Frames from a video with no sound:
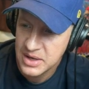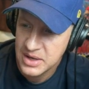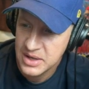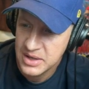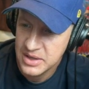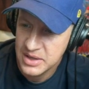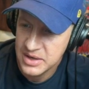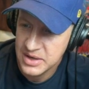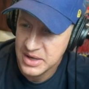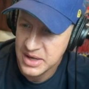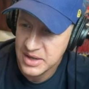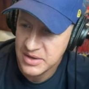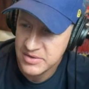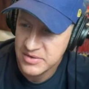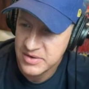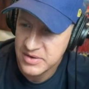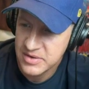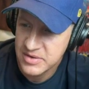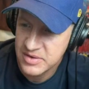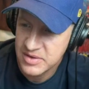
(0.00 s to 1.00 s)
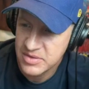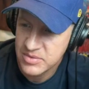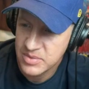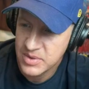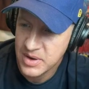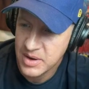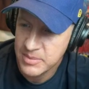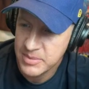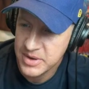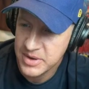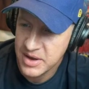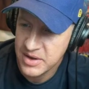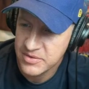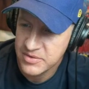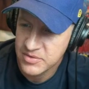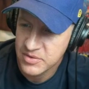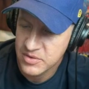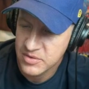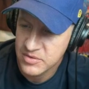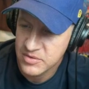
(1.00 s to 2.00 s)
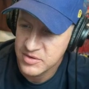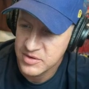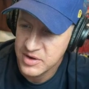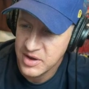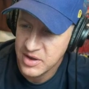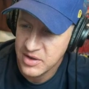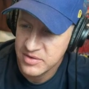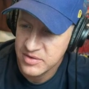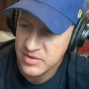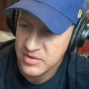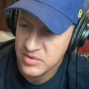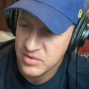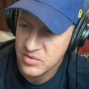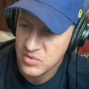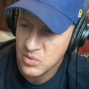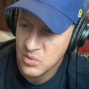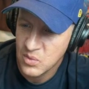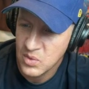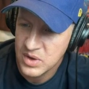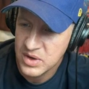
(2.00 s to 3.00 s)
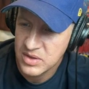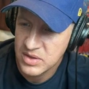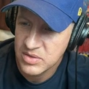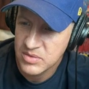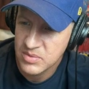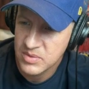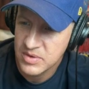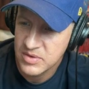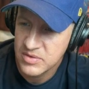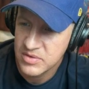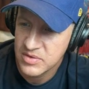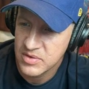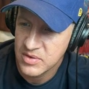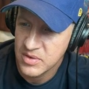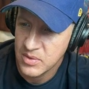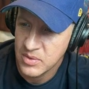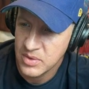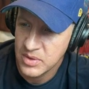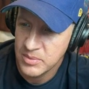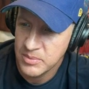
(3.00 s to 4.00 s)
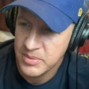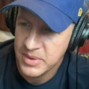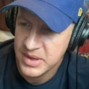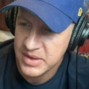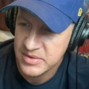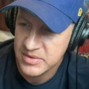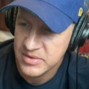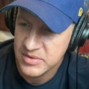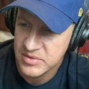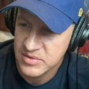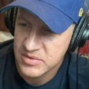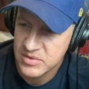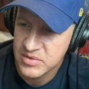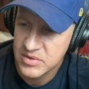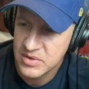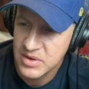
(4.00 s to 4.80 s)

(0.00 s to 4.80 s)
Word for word: And then you got 63 RBIs for Christian Yelich and 23 stolen bases.